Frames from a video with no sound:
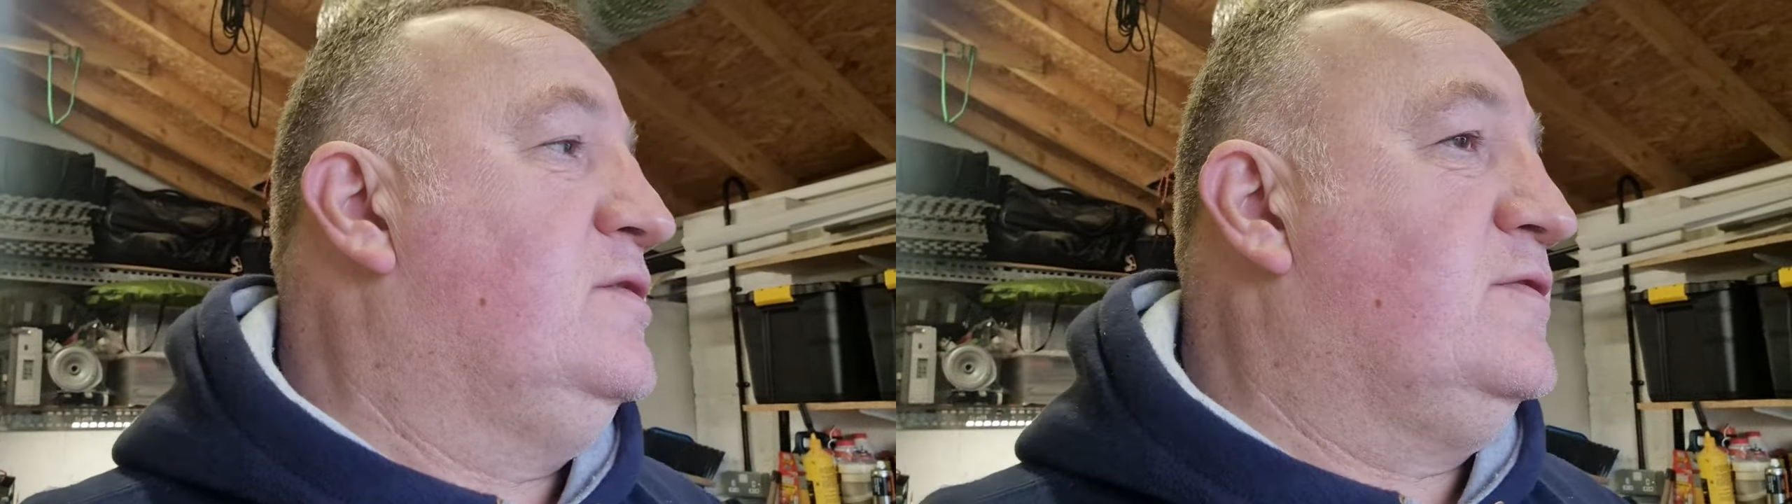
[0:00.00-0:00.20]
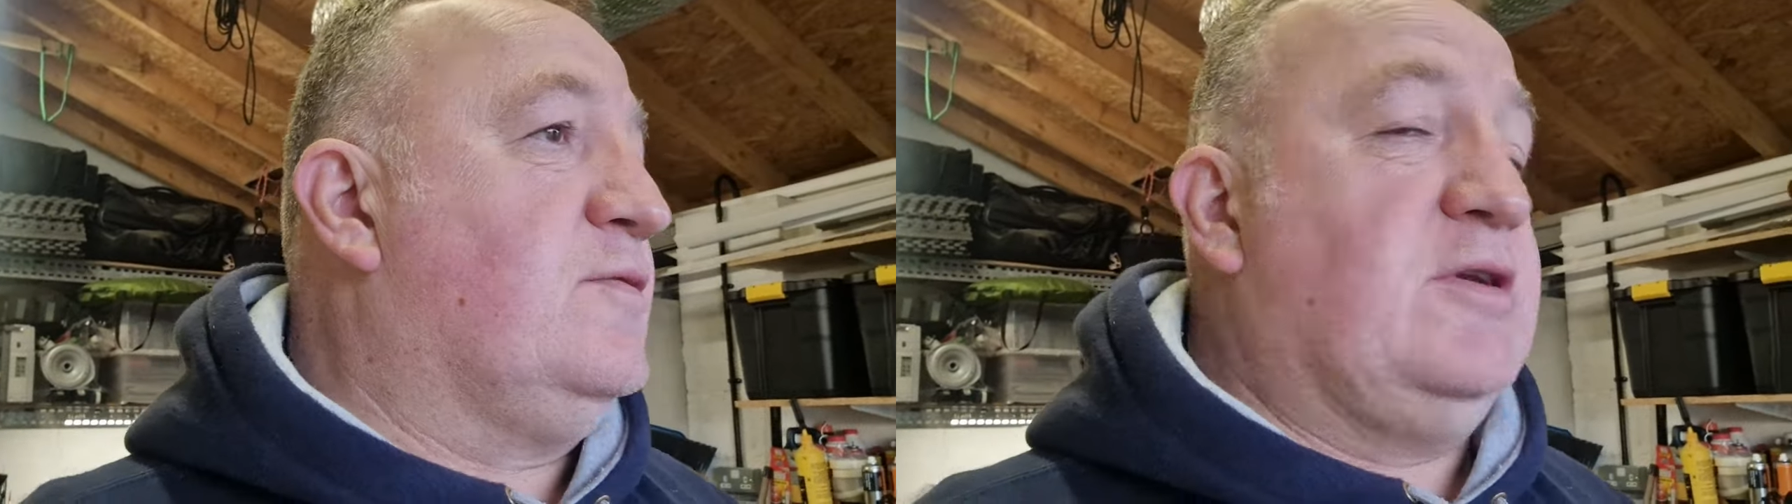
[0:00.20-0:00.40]

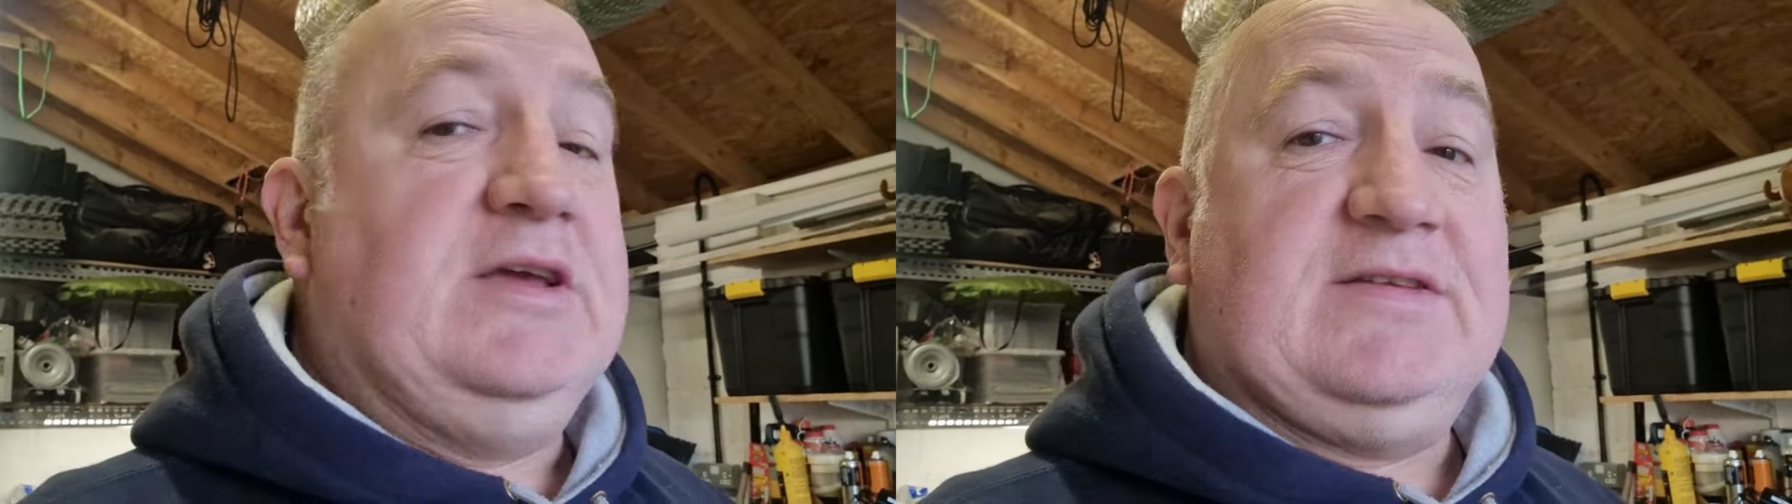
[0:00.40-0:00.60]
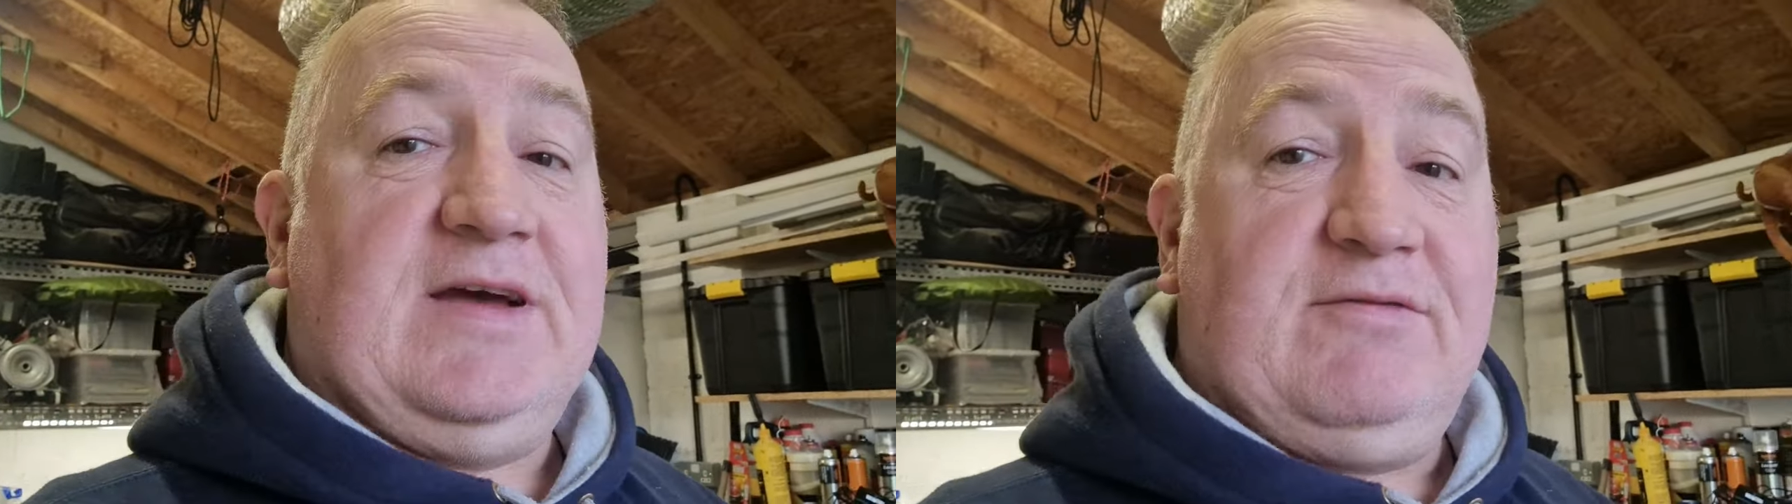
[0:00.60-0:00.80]
So we
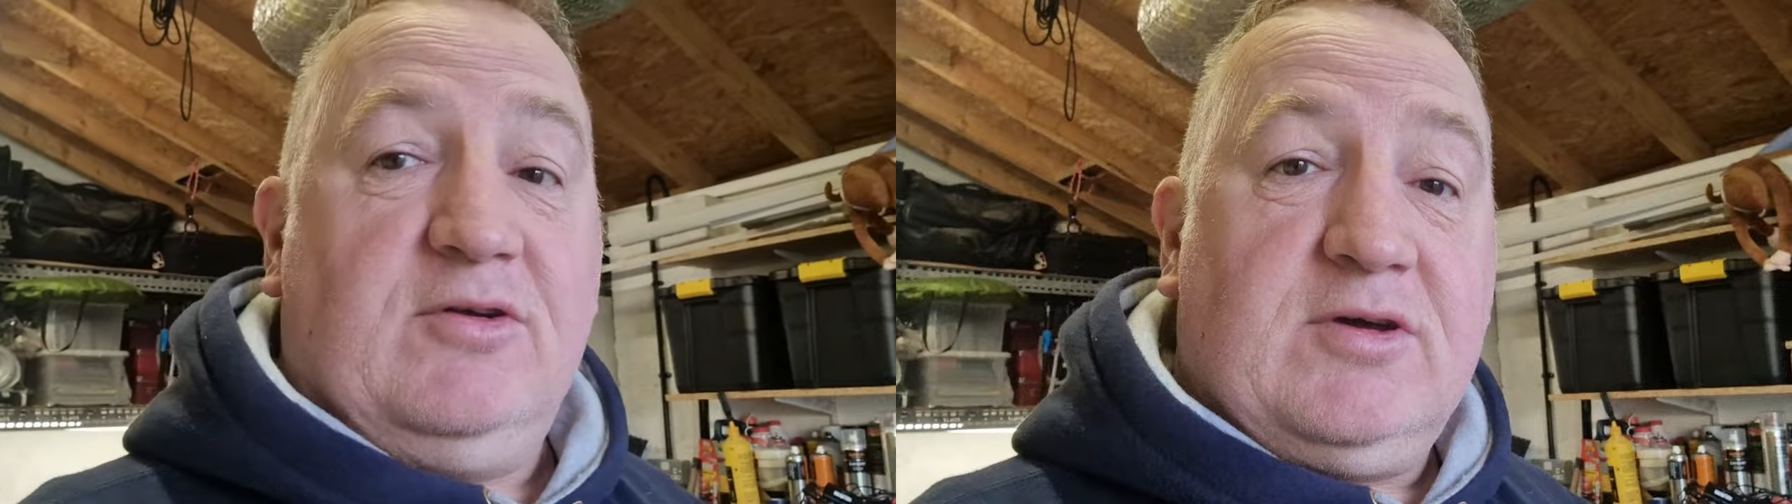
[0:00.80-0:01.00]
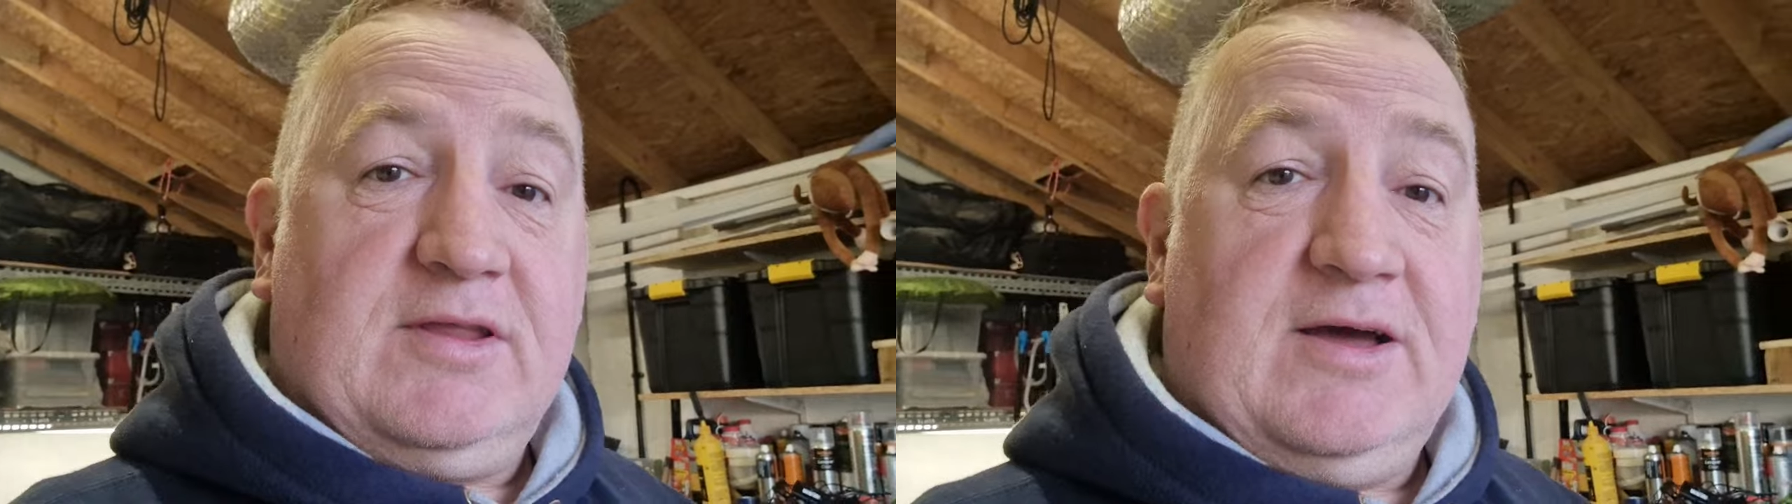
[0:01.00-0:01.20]
need to have a
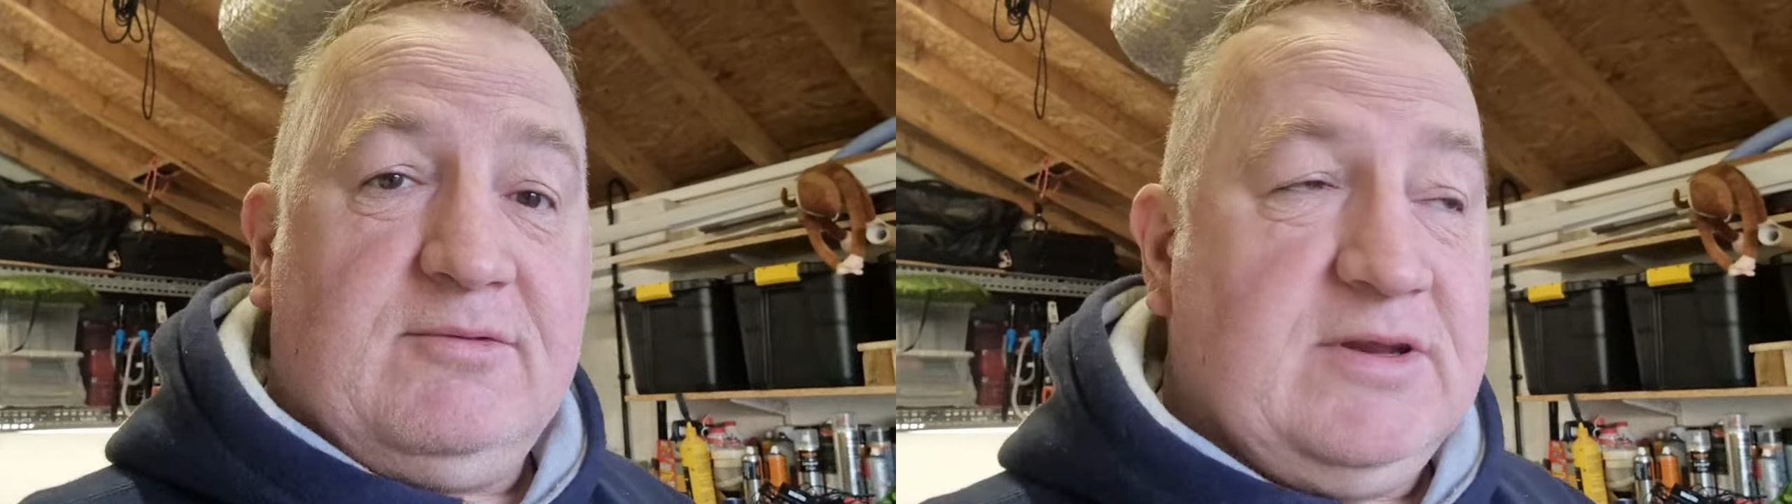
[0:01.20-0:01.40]
look at that.